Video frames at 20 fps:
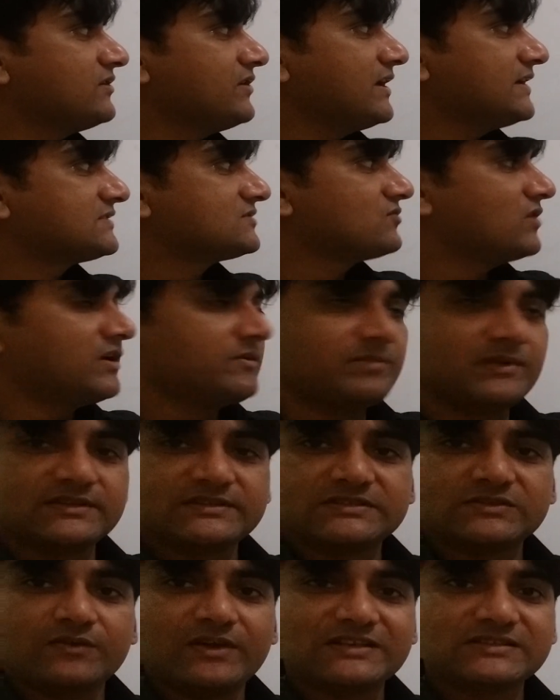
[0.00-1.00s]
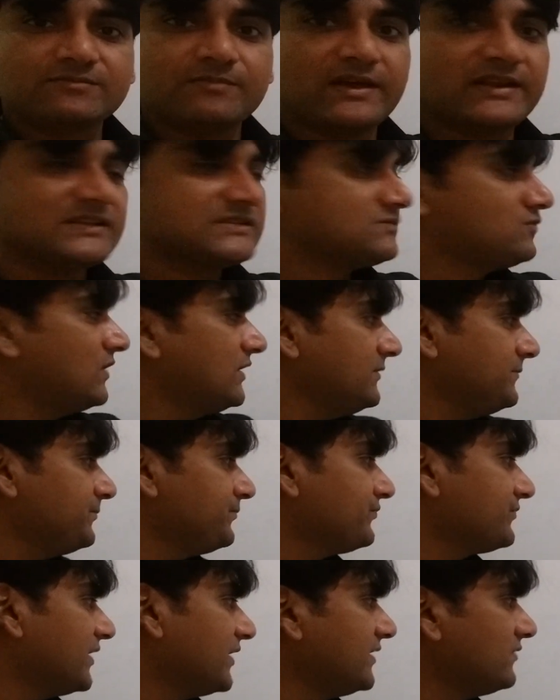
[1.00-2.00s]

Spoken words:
3x square plus 2x minus 1.